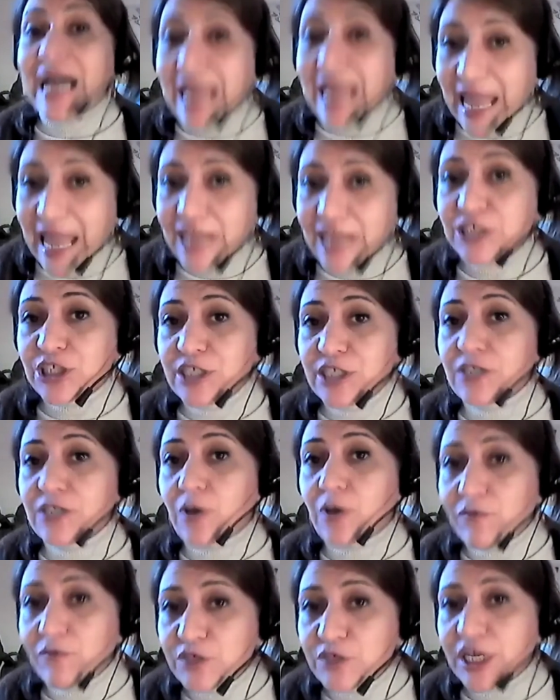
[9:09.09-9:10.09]
agent
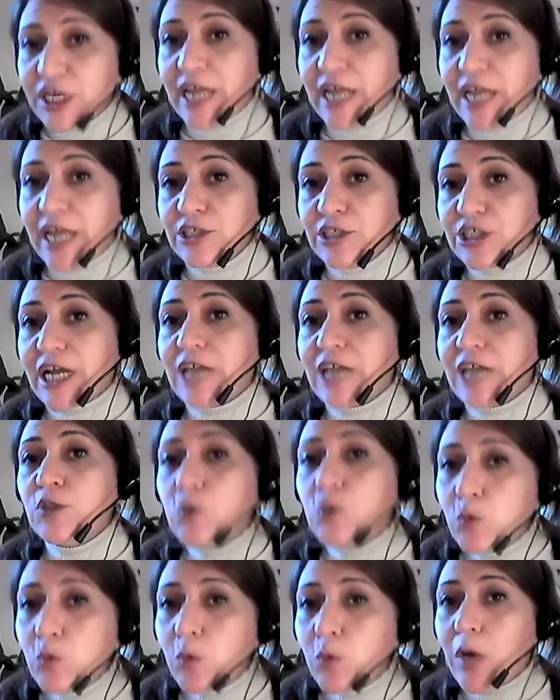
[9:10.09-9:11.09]
of change, and
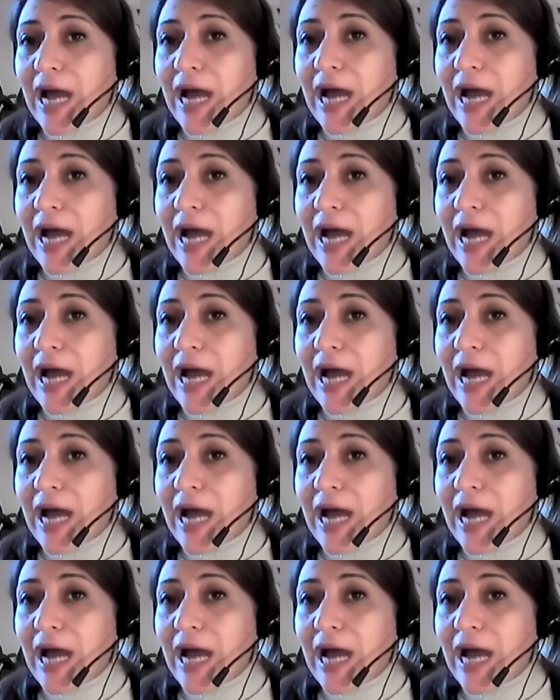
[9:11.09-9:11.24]
do